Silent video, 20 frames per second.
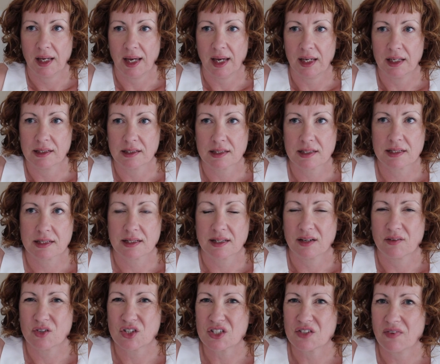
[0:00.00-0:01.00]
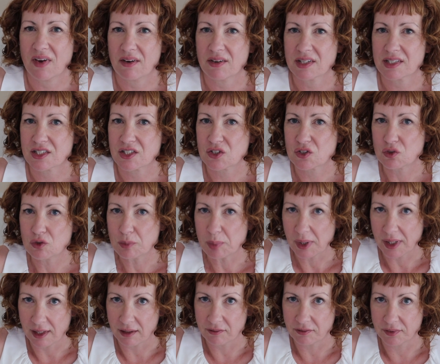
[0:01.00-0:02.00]
and have just found it
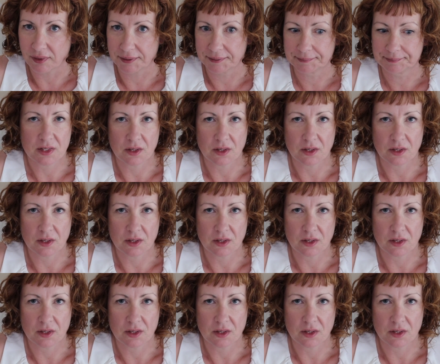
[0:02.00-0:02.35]
super helpful.